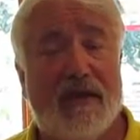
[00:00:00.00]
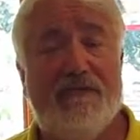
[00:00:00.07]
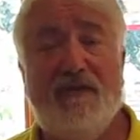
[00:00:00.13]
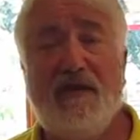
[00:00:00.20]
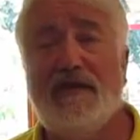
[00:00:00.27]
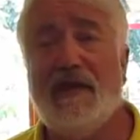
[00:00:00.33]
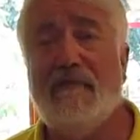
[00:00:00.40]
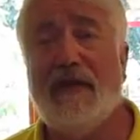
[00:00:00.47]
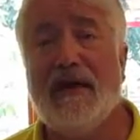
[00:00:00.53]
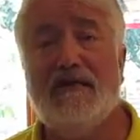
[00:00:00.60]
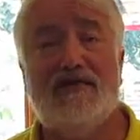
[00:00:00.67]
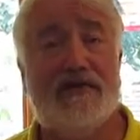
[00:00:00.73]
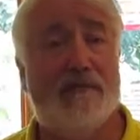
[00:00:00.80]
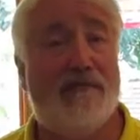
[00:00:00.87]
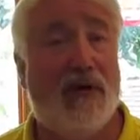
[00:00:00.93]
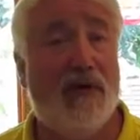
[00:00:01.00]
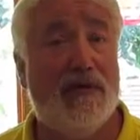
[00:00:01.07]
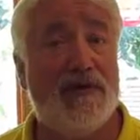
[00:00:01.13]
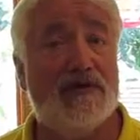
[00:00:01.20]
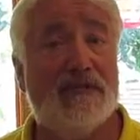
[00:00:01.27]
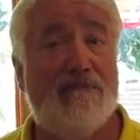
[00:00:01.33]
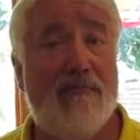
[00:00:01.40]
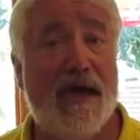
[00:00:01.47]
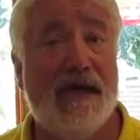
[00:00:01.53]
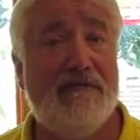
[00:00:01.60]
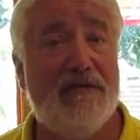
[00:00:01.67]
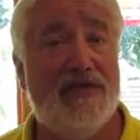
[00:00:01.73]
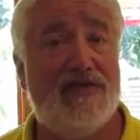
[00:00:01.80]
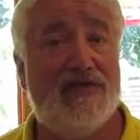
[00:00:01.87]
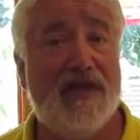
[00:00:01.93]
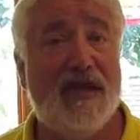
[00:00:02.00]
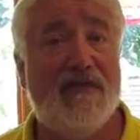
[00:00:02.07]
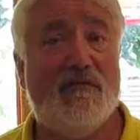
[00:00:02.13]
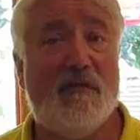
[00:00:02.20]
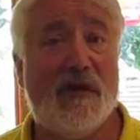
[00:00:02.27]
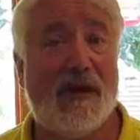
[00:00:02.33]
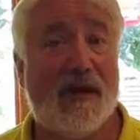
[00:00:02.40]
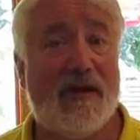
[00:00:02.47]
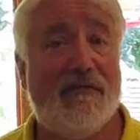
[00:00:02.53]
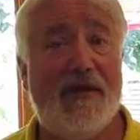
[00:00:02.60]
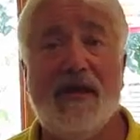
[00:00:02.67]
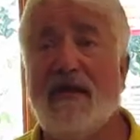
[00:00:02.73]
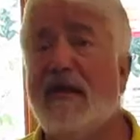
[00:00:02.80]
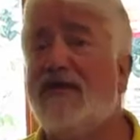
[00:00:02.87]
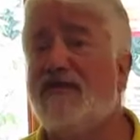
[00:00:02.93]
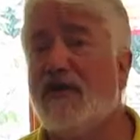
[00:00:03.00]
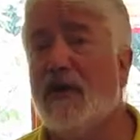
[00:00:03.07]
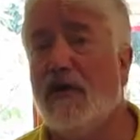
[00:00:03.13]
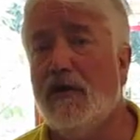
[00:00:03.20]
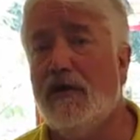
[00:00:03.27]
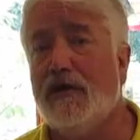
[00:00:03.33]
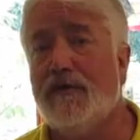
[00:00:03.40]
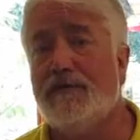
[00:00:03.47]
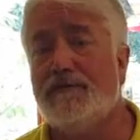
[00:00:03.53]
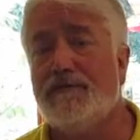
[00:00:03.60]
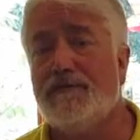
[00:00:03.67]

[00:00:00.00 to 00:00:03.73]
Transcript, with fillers: Feeling better is a bonus many receive when enough healing has occurred.